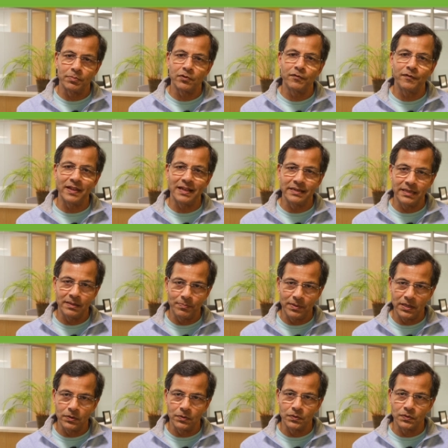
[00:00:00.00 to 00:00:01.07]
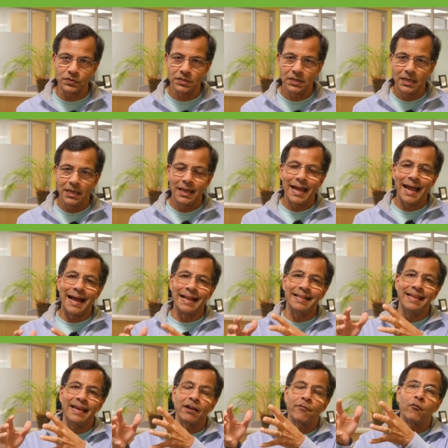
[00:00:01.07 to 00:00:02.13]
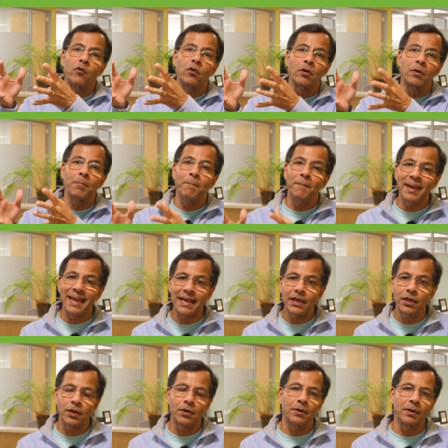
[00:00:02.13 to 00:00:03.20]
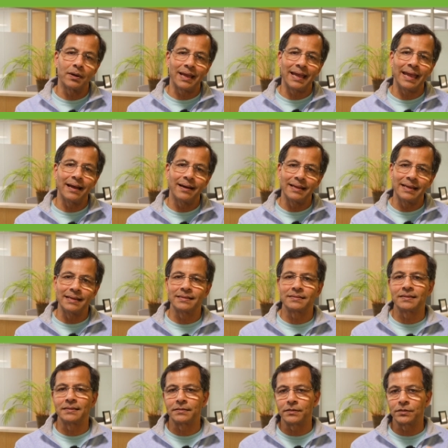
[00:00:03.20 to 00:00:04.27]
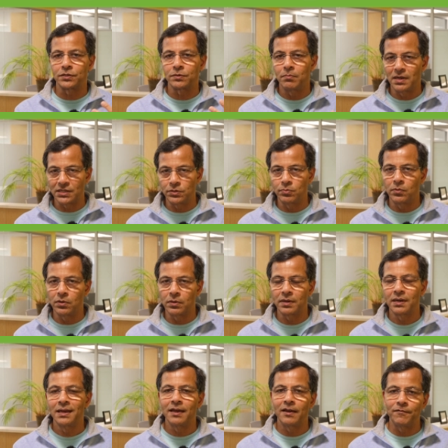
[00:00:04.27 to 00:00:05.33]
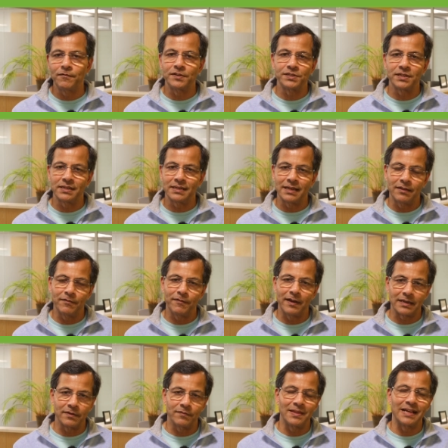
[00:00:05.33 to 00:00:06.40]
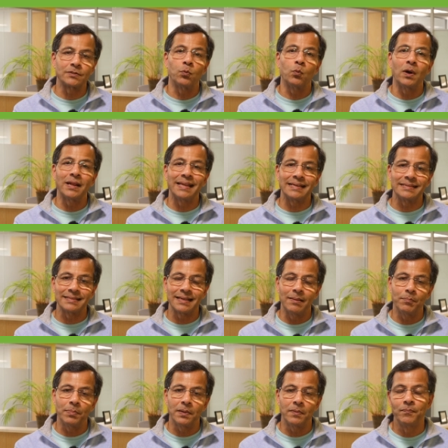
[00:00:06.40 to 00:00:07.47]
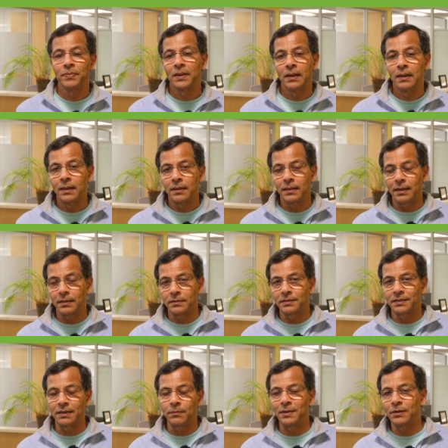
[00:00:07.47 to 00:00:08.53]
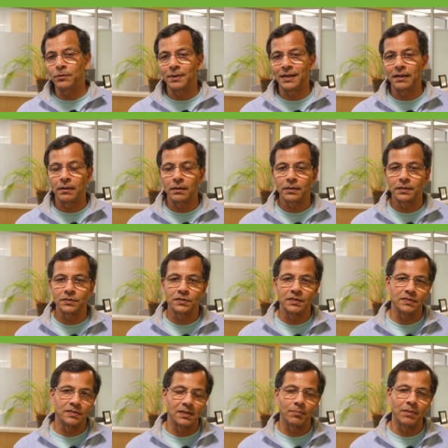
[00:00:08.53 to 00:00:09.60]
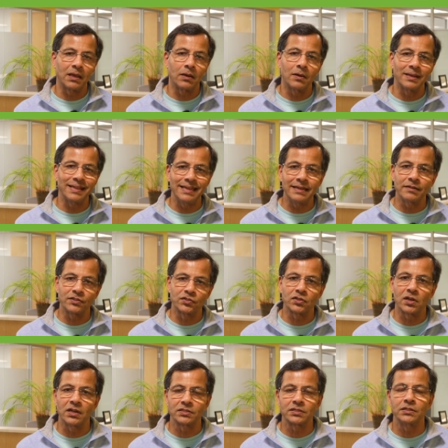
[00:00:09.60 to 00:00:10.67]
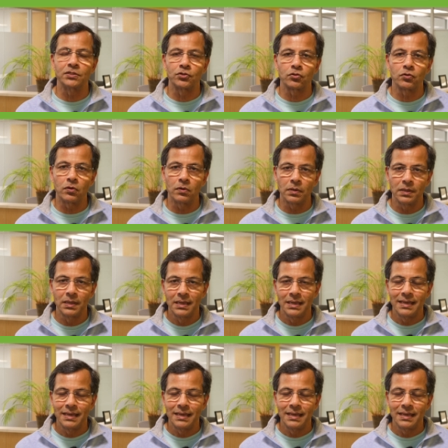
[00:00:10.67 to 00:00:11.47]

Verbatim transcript: Bluefield DPUs and therefore make your AI data centers much more efficient and effective. That's one example. The other thing we do at Arrcus is something called egress cost control.